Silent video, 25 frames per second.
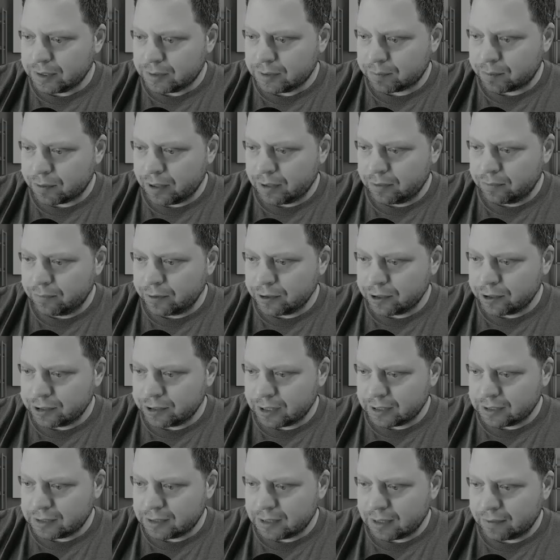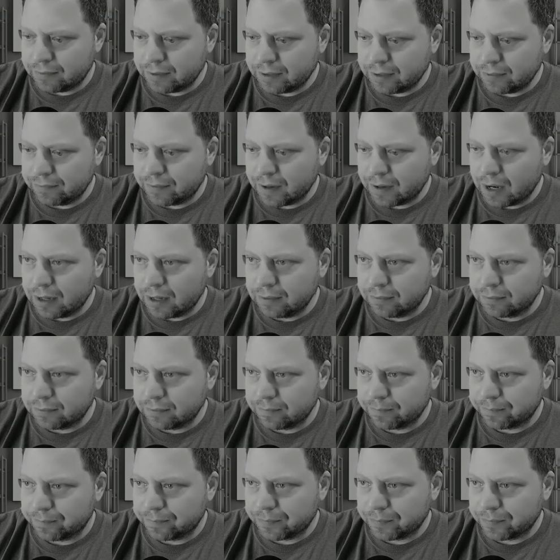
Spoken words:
spread, which is at 75.